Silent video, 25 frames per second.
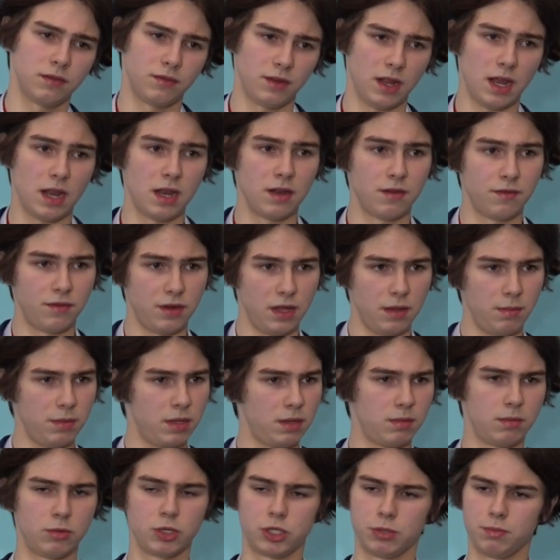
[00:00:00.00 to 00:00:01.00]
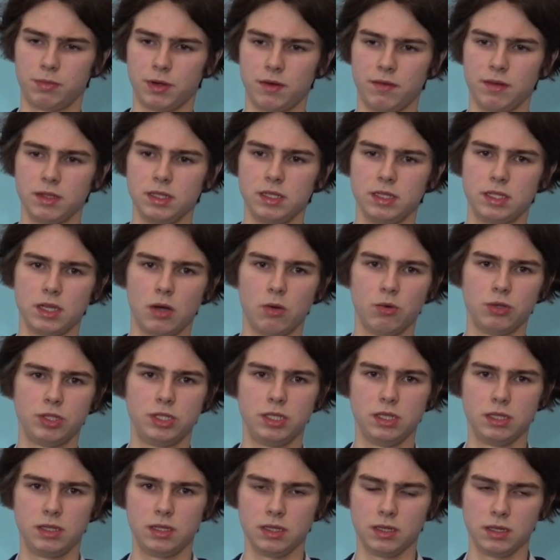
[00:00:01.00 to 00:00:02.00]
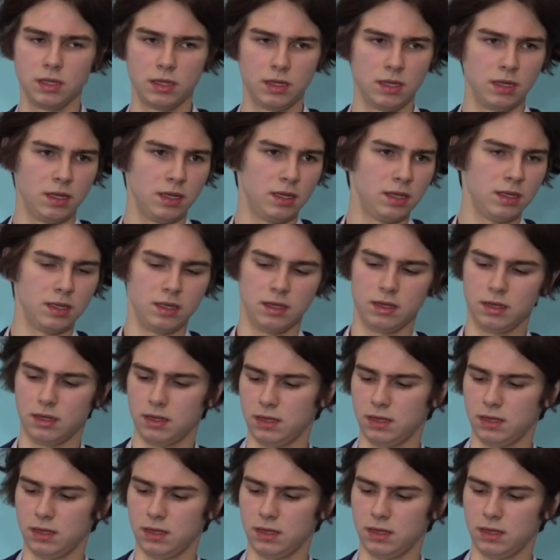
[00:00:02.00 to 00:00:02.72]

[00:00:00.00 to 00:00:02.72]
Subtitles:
and database protection in real time.